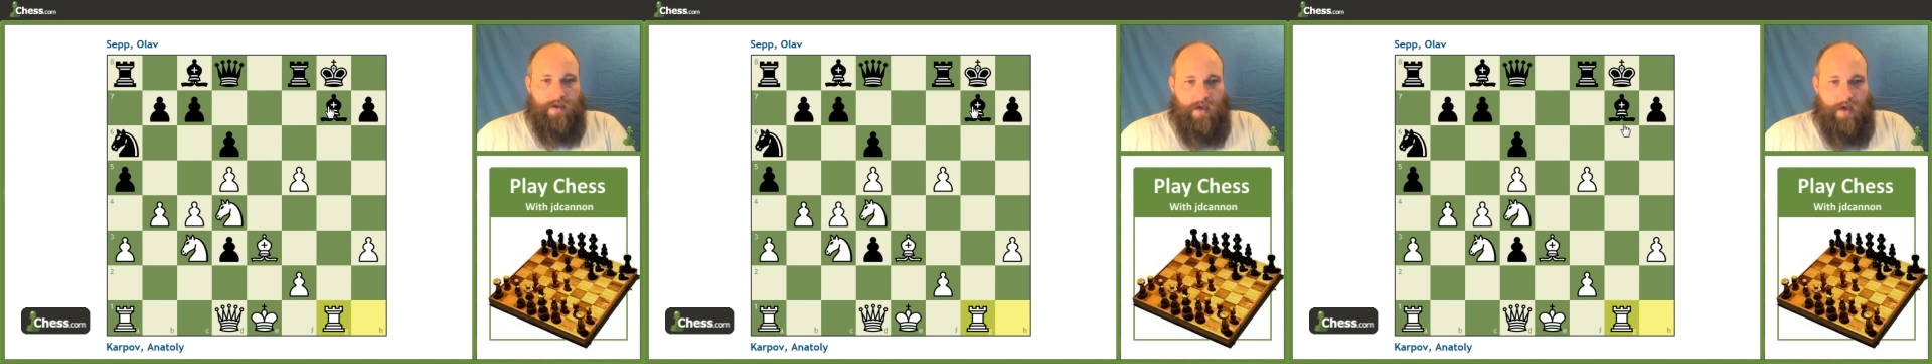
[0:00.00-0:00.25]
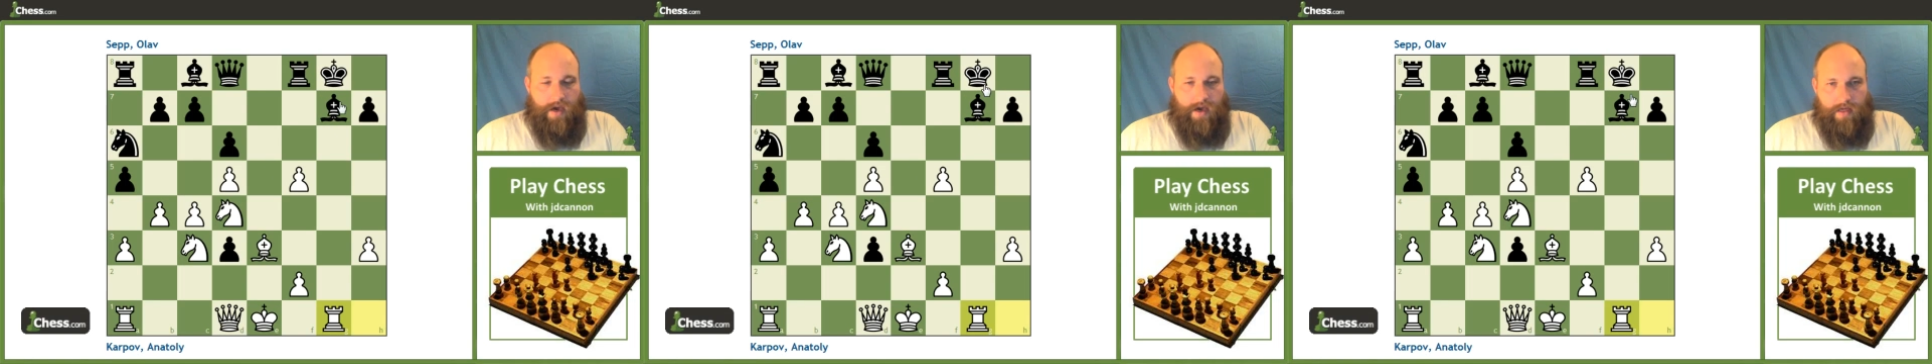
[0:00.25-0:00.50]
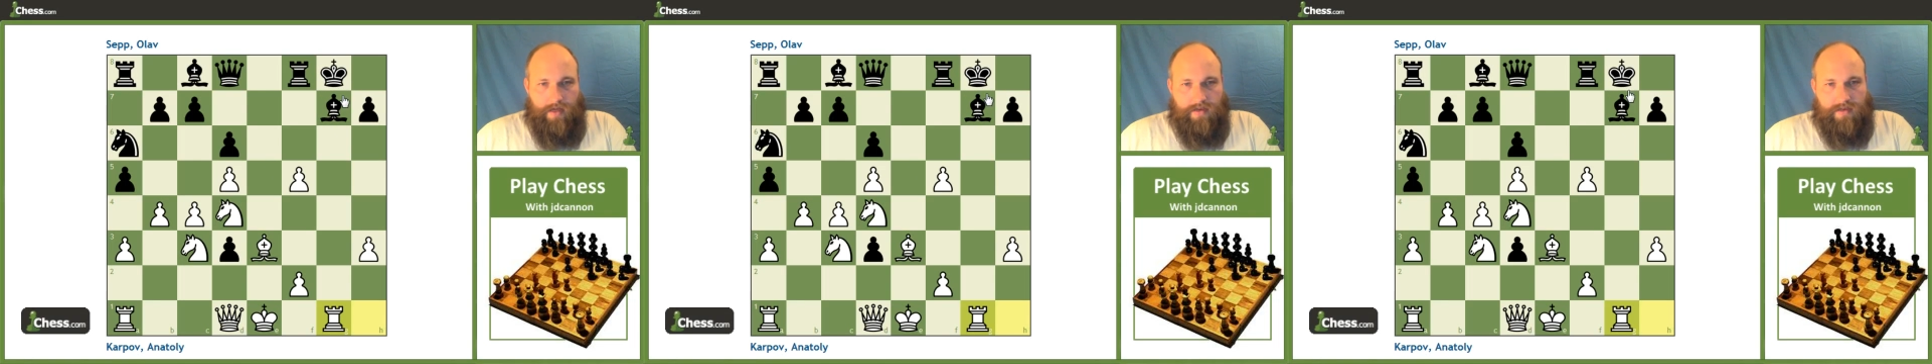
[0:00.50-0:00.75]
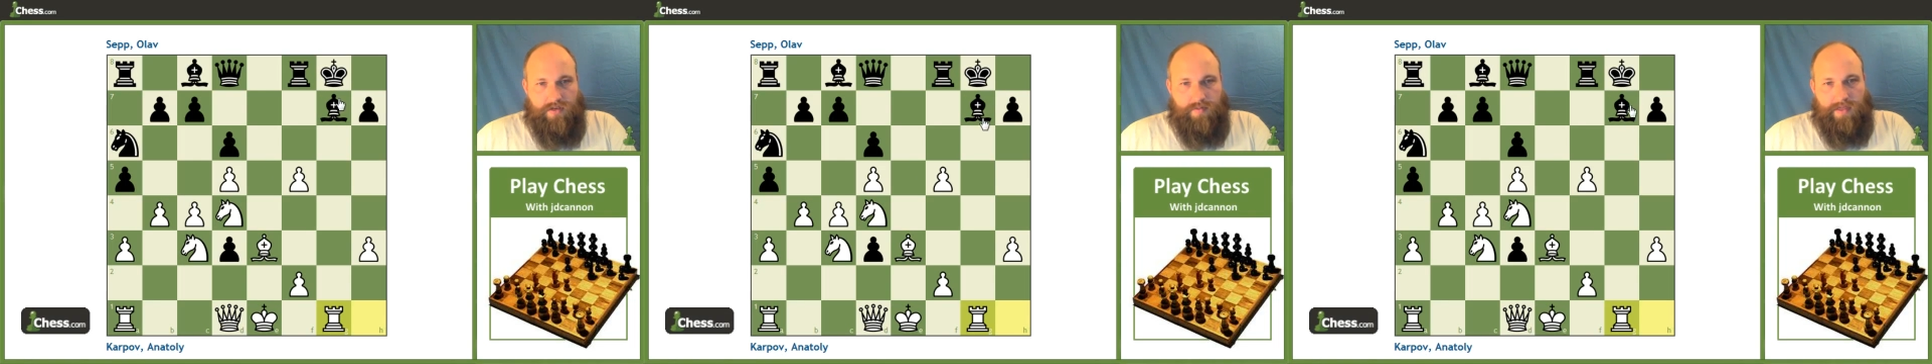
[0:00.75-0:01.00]
uh,
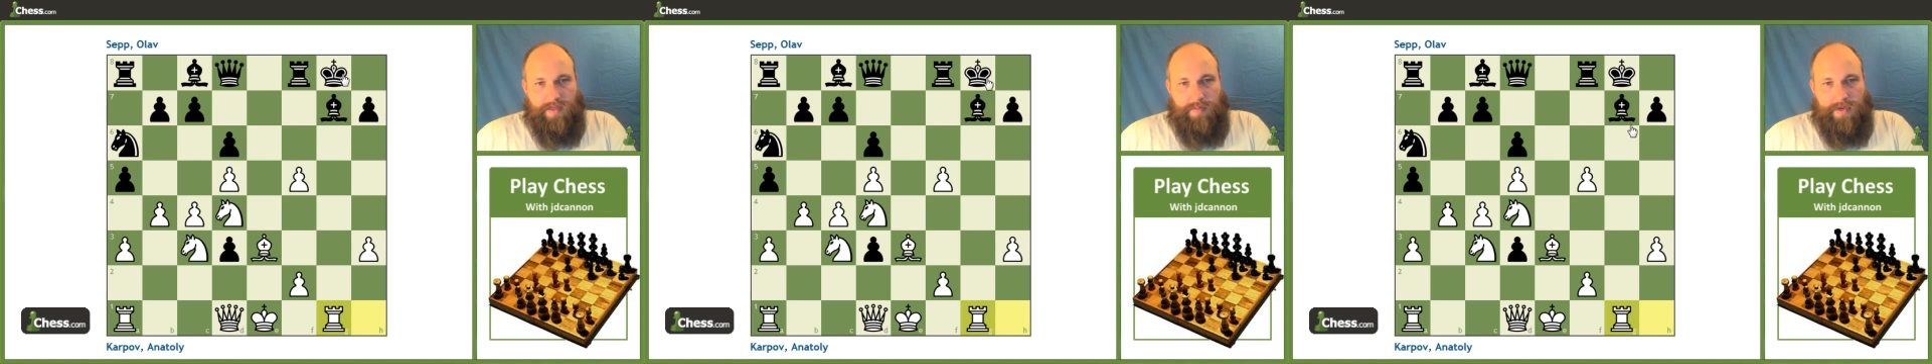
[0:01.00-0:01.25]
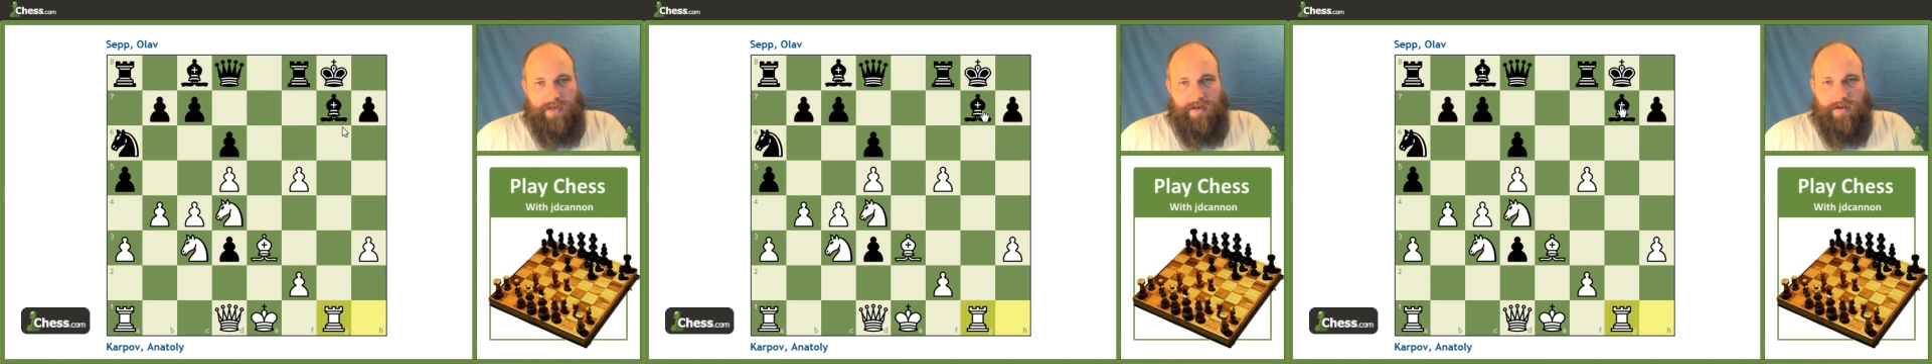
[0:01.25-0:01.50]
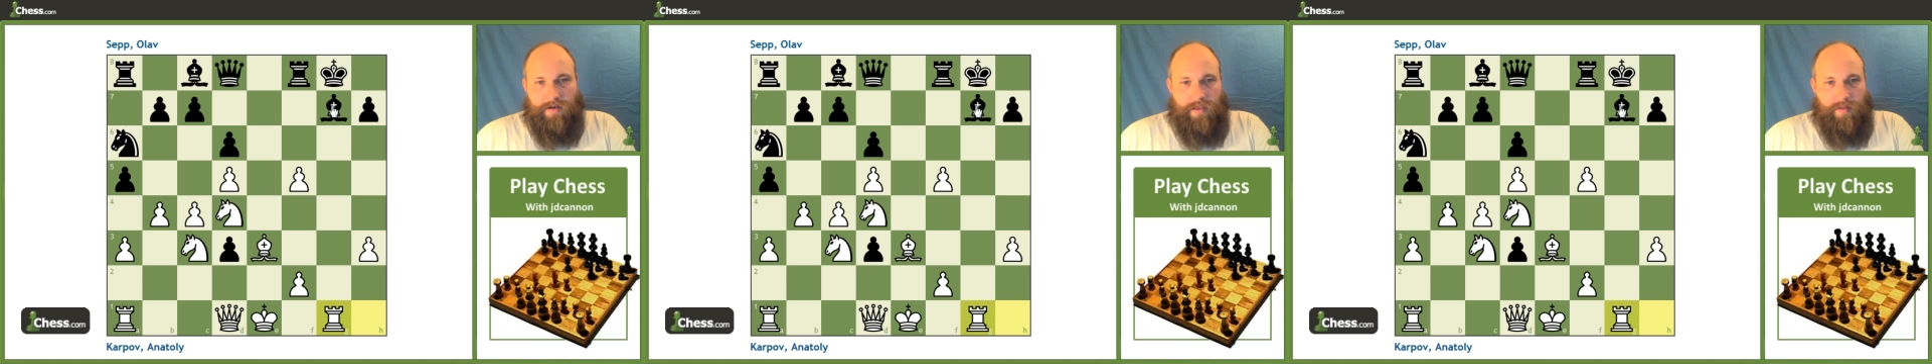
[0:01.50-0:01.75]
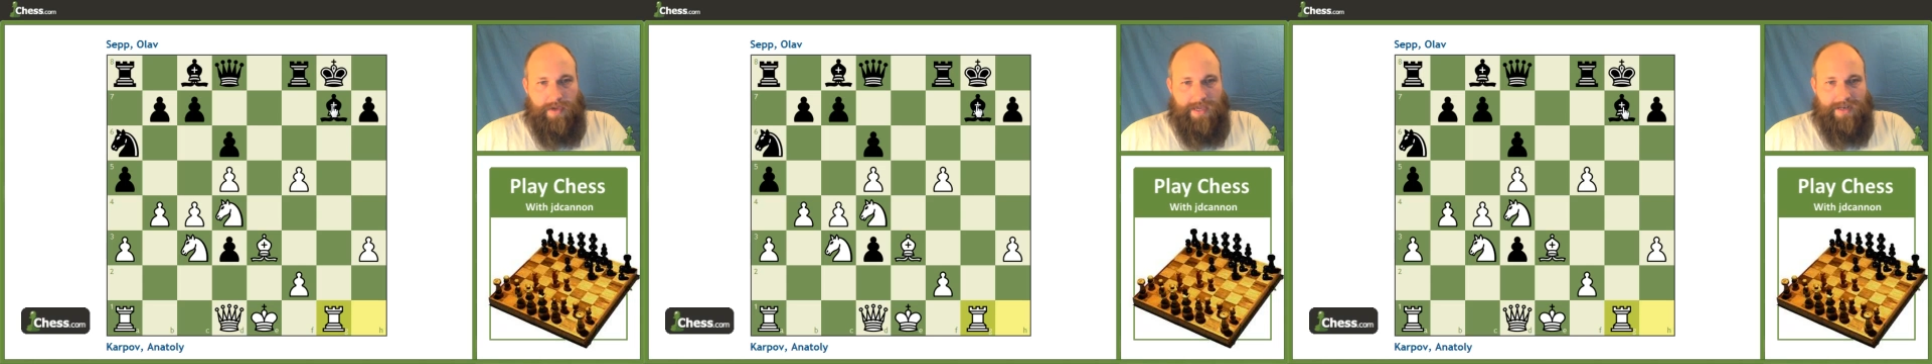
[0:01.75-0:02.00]
excuse me, the pinned,
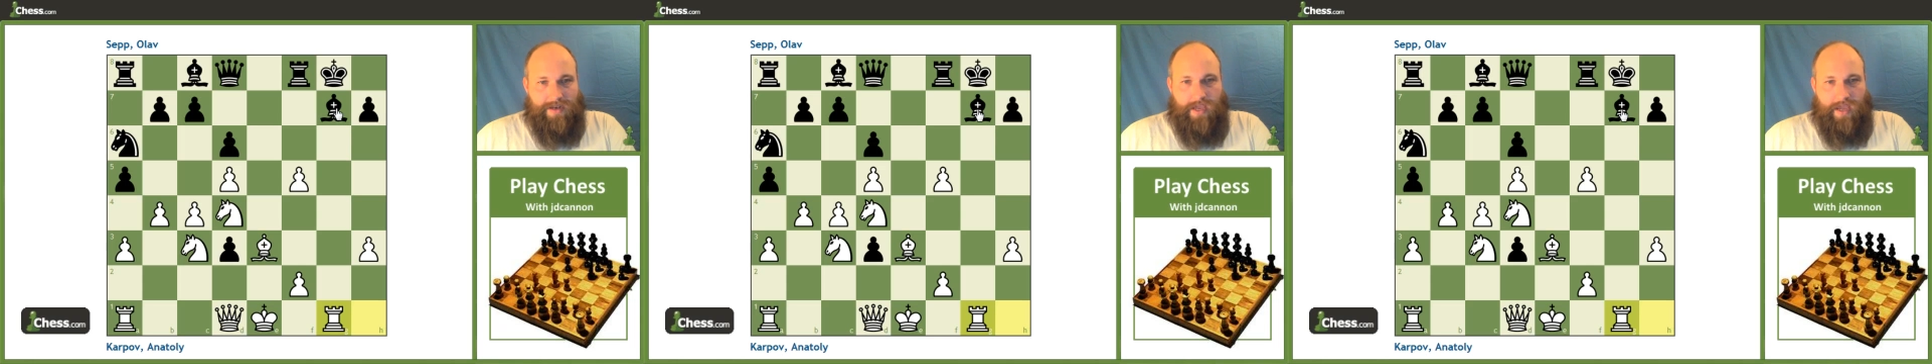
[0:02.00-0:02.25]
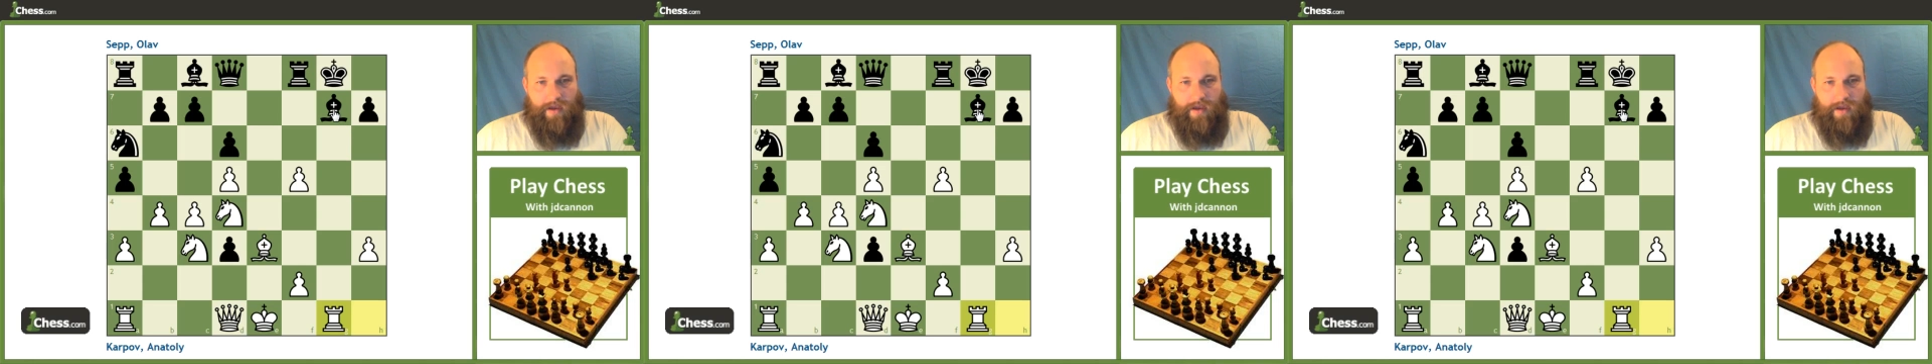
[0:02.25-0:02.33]
the pinned,